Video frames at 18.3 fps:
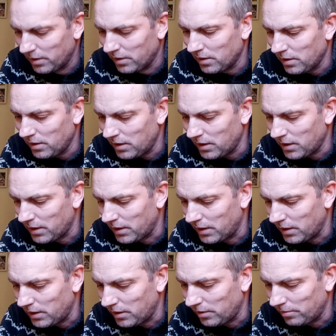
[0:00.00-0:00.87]

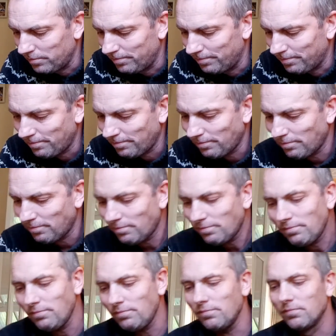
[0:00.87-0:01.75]
Yeah.
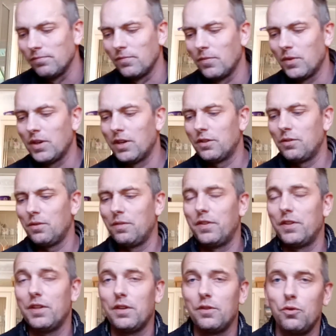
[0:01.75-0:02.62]
If
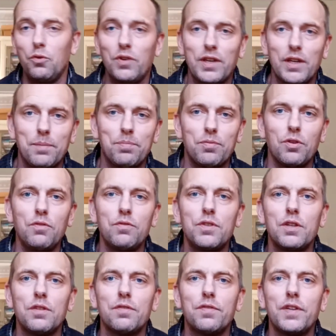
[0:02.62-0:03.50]
you do get approved
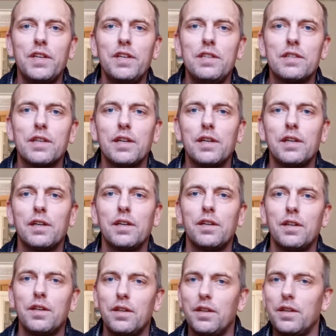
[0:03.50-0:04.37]
to your visa,
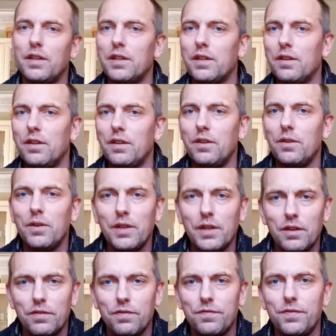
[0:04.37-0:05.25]
you only
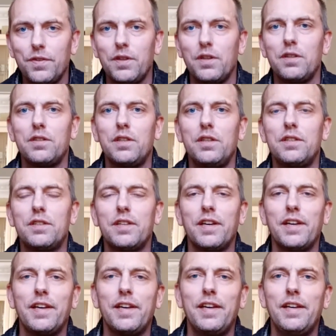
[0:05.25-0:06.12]
get a
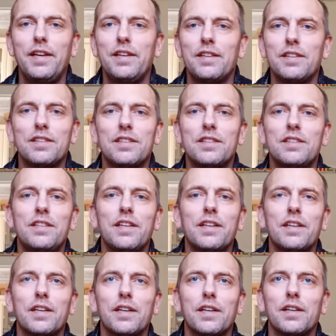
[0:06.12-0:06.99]
30-day
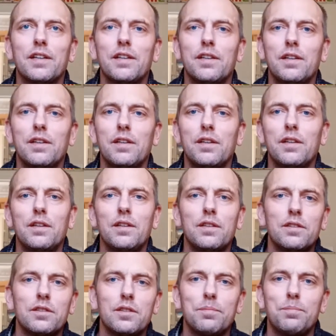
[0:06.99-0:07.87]
sticker
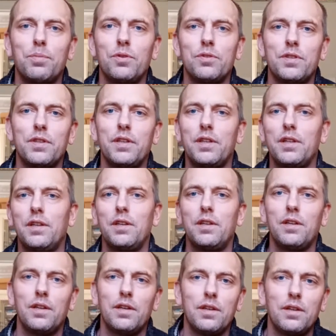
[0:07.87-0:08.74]
to put
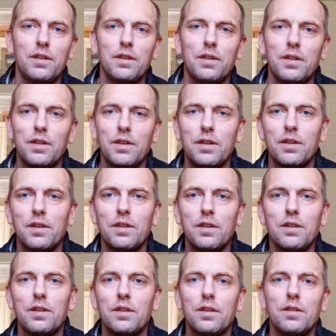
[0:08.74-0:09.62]
in
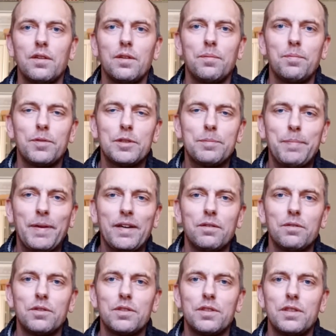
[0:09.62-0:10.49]
the
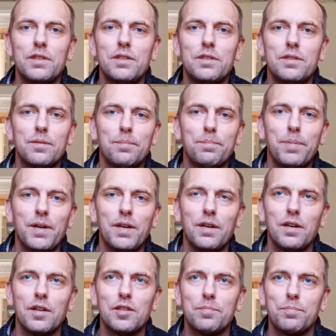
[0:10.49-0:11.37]
spouse's
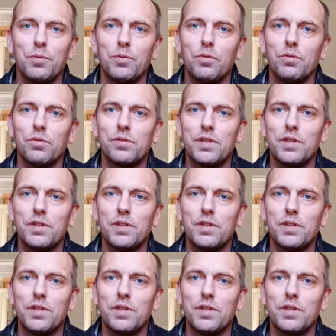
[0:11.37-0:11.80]
passport.